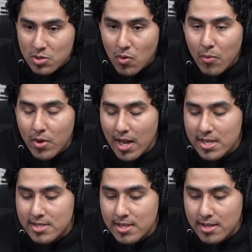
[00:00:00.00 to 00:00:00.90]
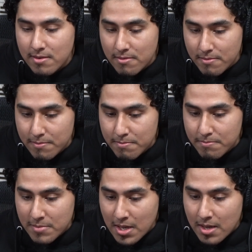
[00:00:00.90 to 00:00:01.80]
That's why when I see
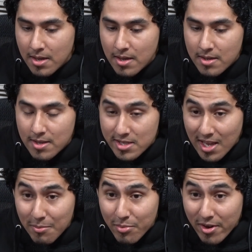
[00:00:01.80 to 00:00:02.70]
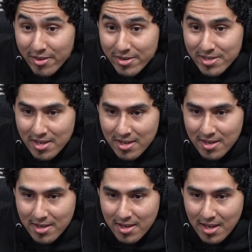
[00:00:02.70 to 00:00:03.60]
the Tate brothers,
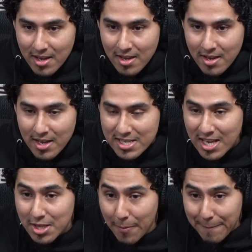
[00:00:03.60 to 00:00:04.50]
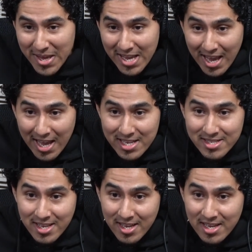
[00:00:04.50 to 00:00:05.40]
it's like the big
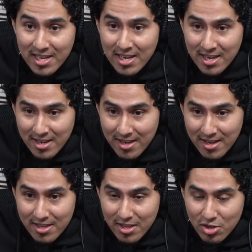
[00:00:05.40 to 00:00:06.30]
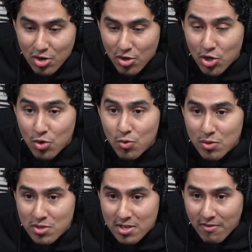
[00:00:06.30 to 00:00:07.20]
ass thing. They're
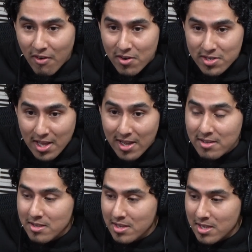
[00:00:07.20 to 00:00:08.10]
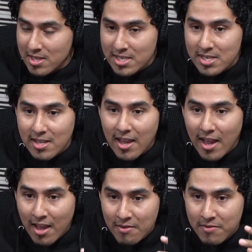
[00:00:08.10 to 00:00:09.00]
huge as far as like the attention they
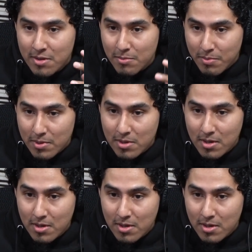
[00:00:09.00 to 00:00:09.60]
have, and